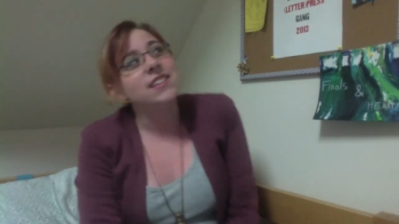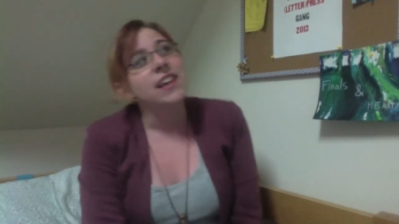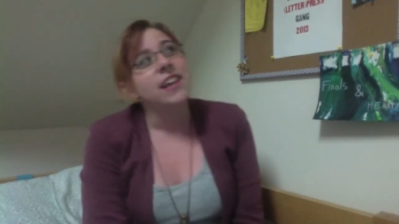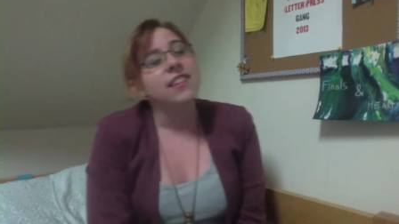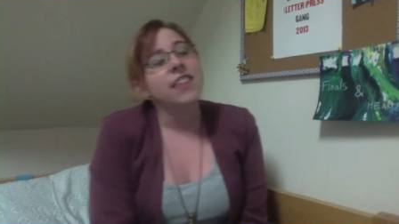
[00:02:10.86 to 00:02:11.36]

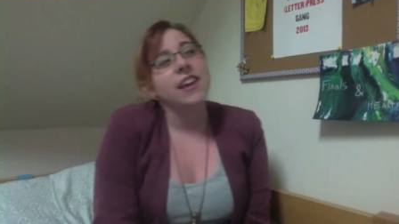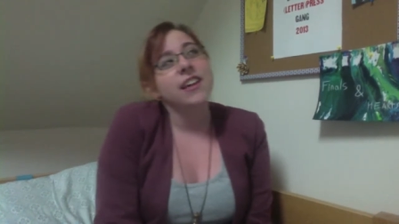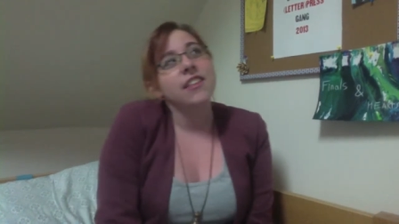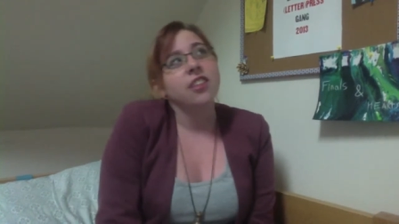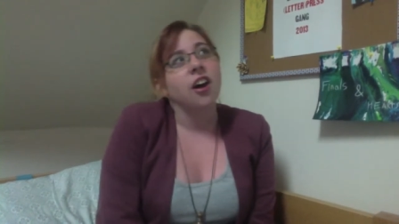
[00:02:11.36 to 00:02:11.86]
they
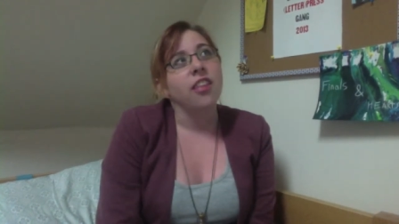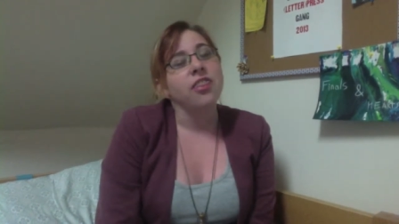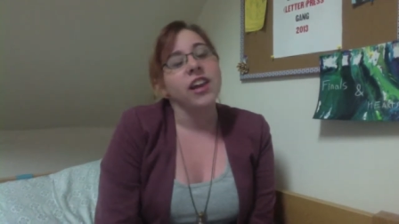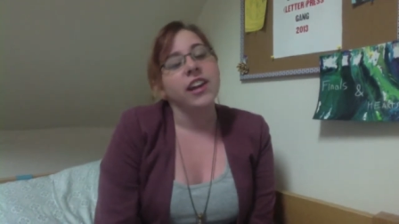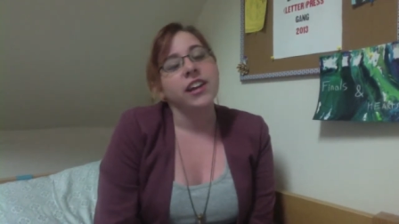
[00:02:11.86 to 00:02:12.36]
thought
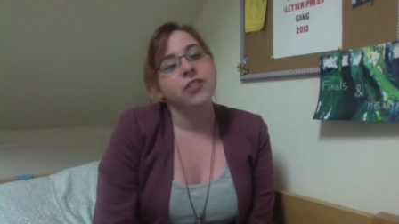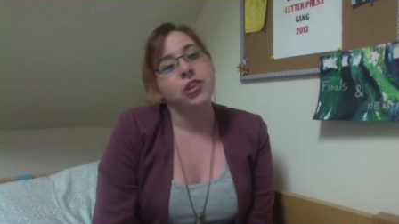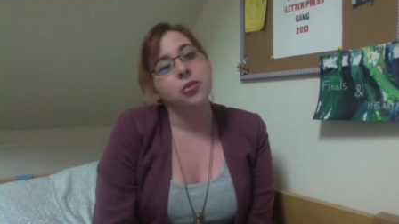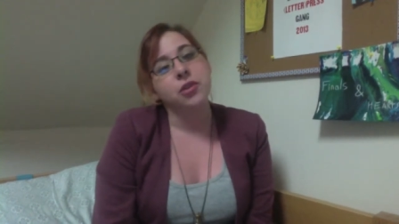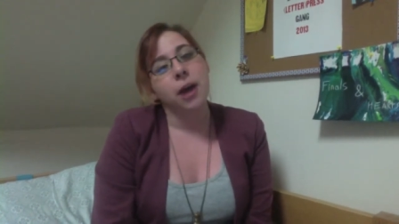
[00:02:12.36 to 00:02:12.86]
that if
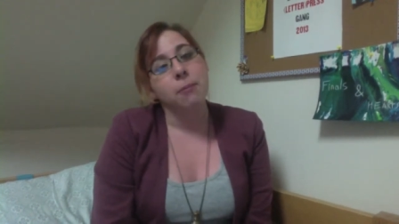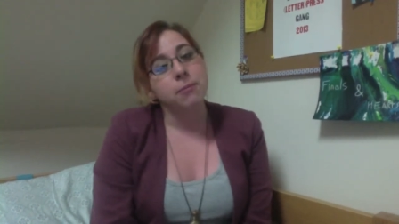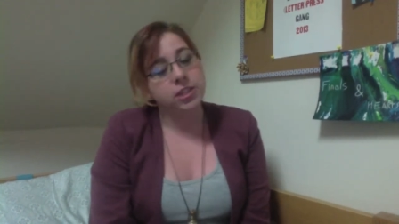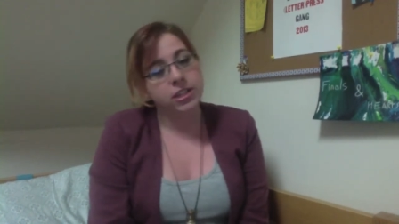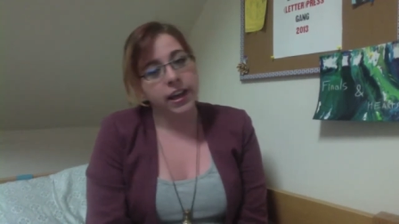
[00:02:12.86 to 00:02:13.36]
you
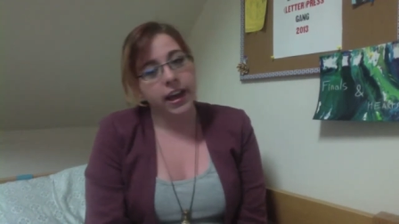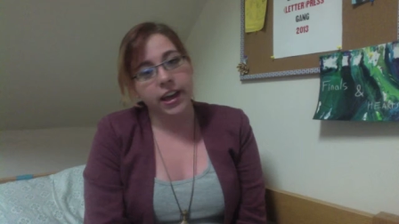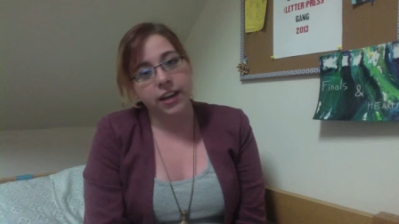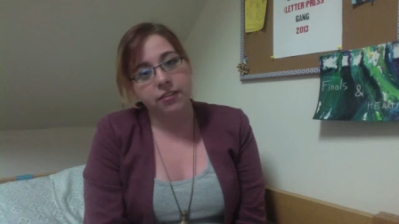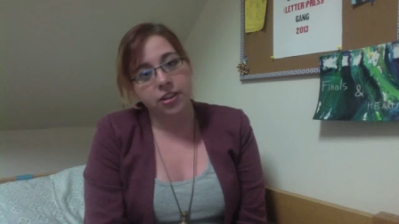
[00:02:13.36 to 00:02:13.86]
kept
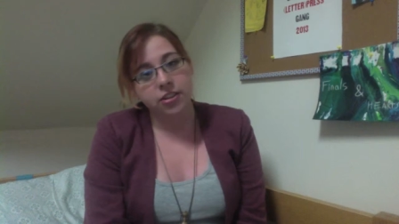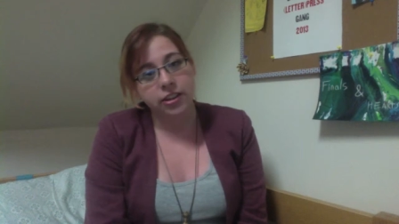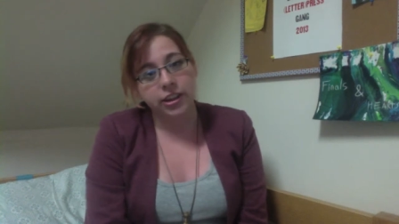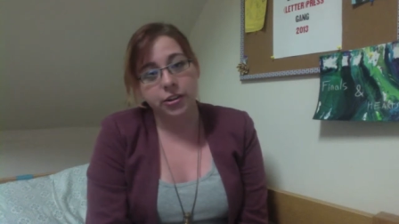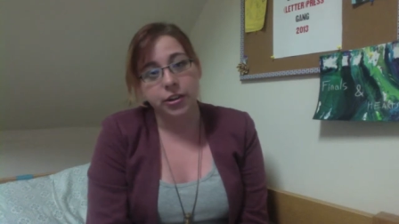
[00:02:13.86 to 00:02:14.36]
a fossil
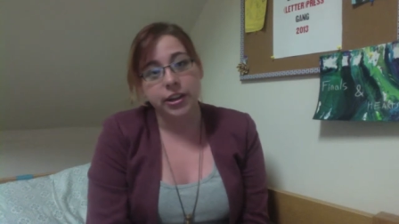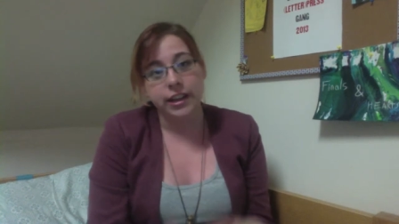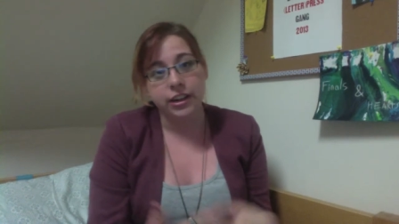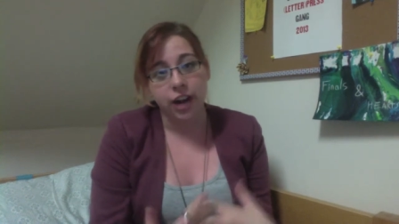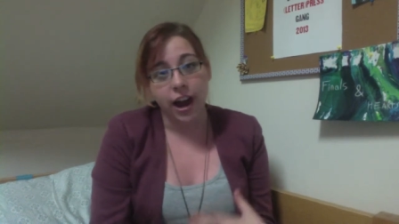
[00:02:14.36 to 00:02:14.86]
echinoid in
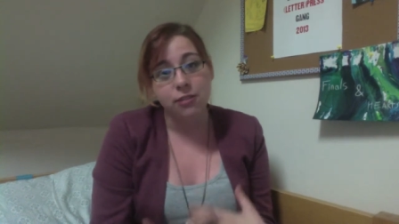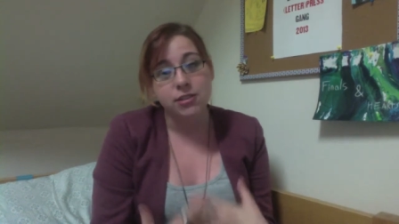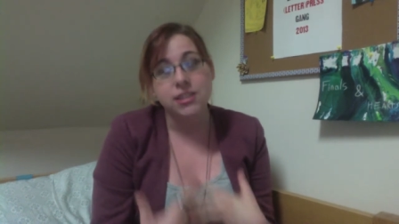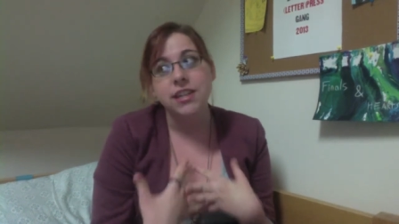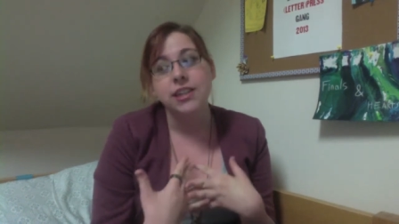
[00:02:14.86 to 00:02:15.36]
your house,
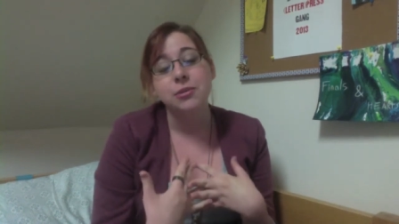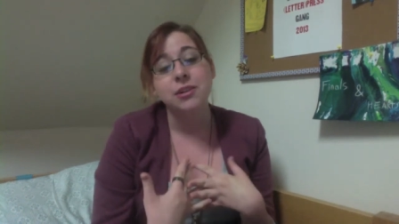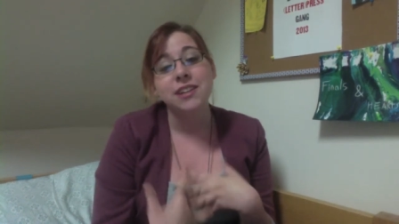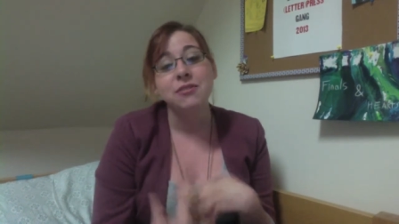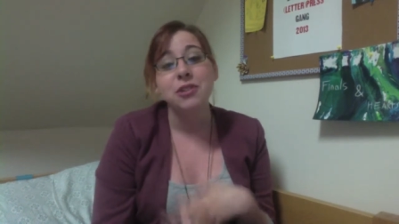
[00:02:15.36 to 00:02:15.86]
then you would
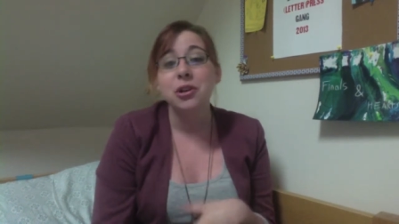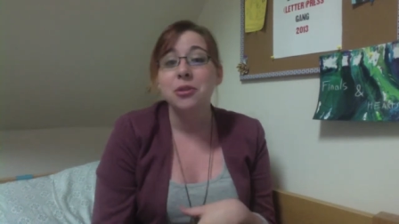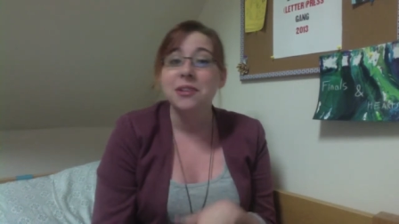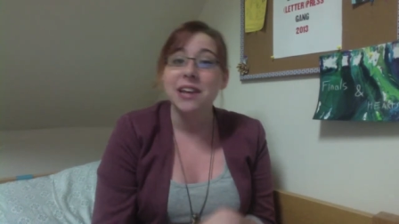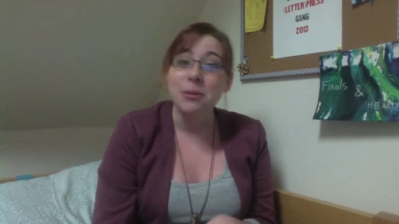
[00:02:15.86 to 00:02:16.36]
never go
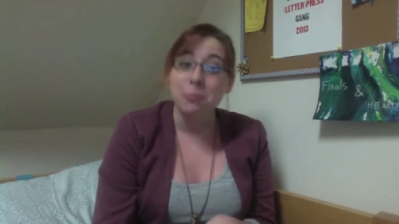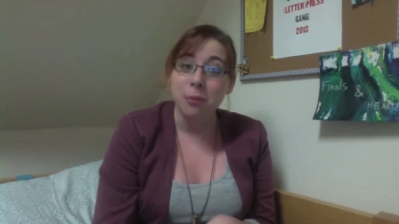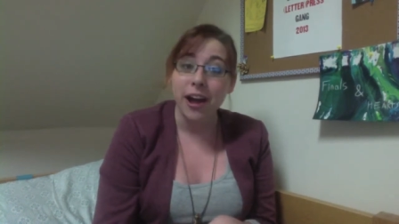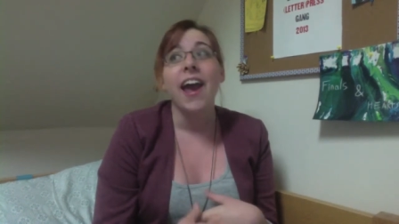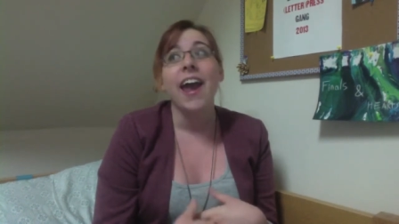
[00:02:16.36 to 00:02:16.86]
without
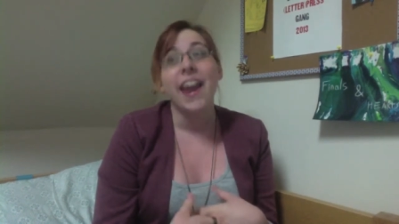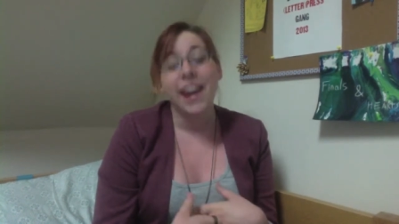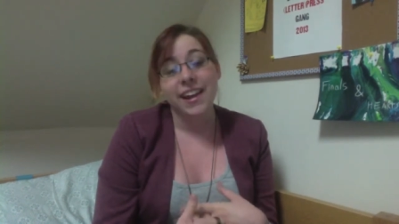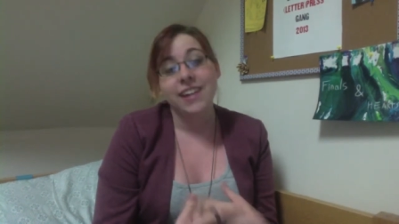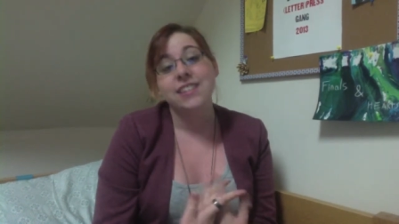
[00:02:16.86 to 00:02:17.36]
bread,
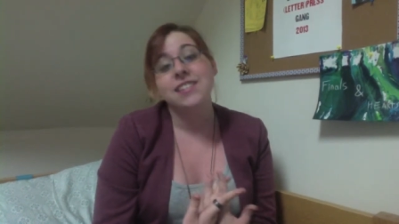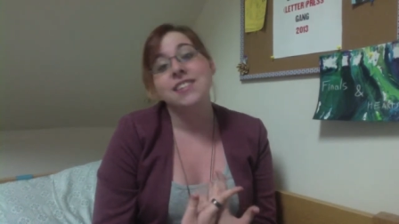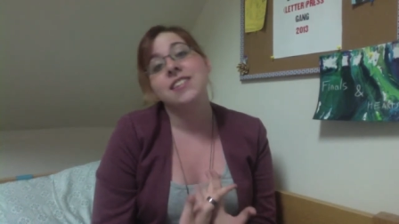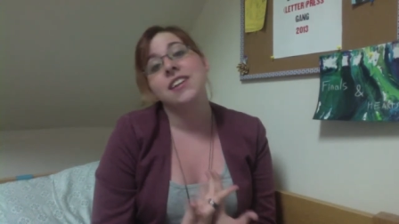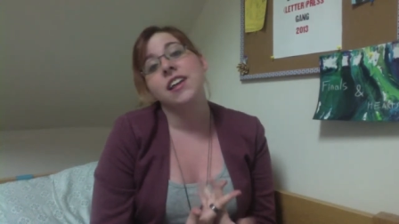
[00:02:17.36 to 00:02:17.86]

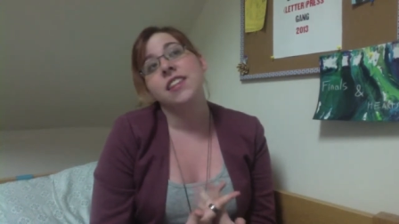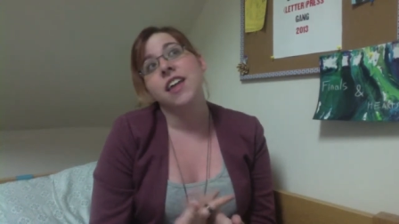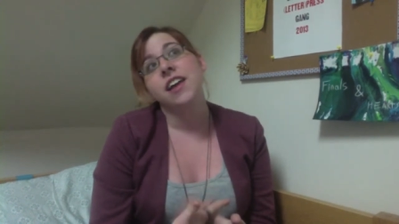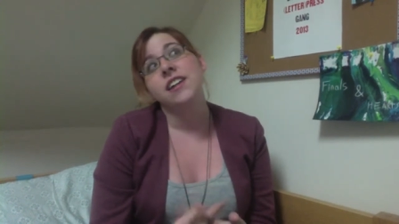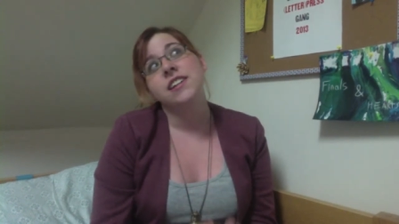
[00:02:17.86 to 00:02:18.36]
and
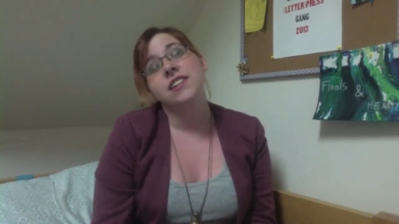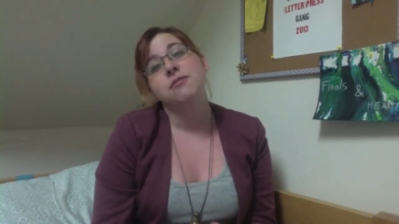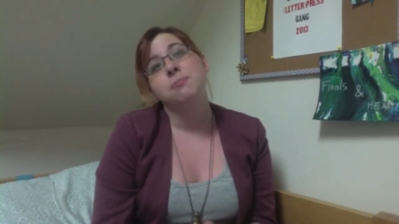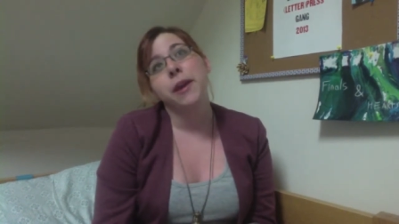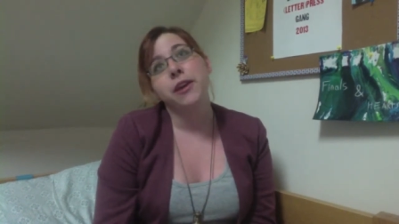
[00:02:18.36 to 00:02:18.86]
that if
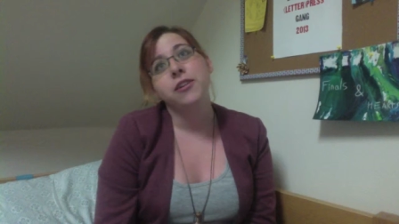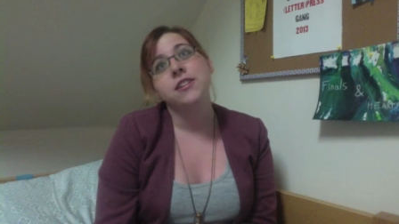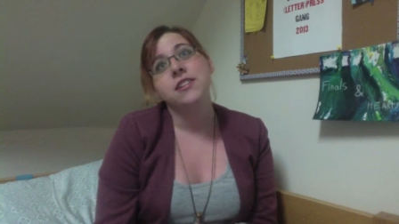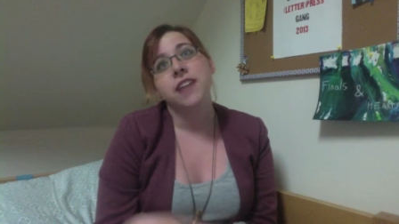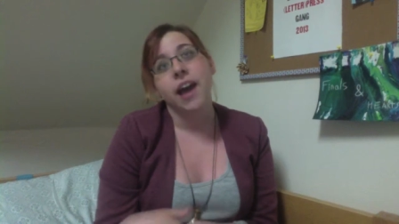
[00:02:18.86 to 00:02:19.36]

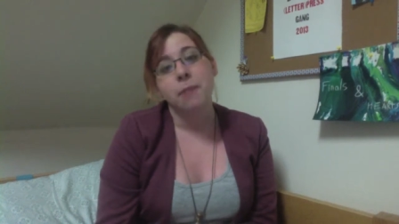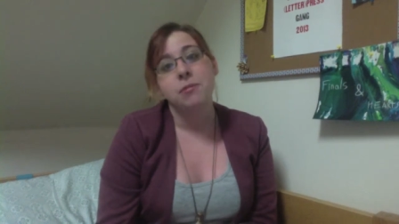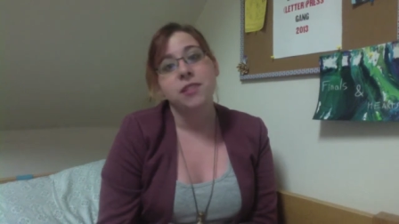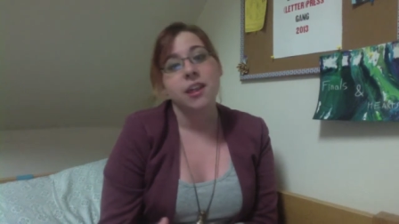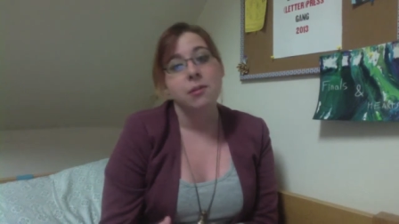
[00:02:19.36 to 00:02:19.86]
bakers
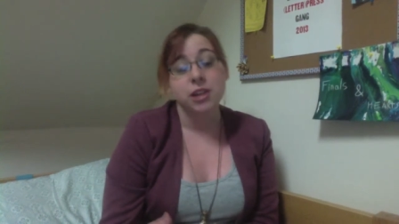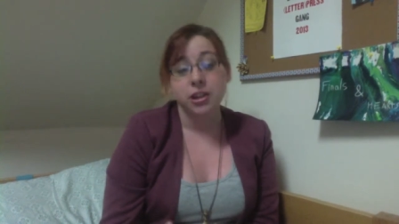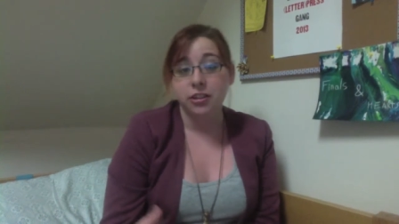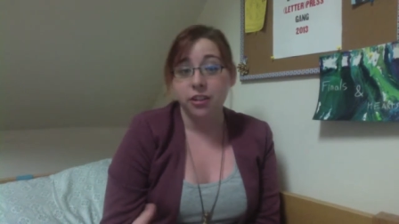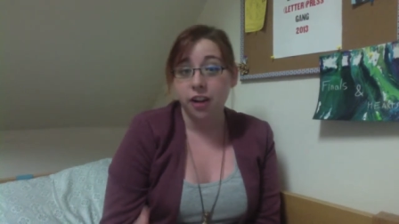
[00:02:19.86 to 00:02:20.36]
kept them
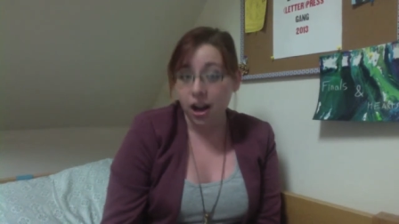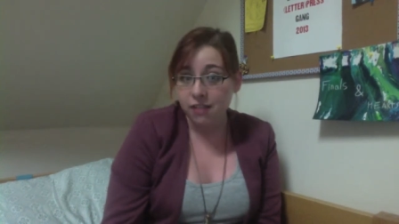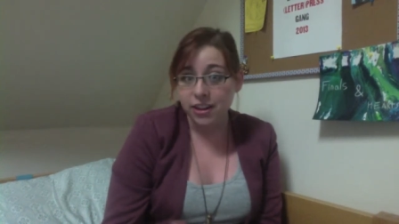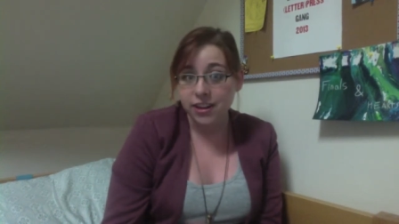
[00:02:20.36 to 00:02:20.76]
near their oven,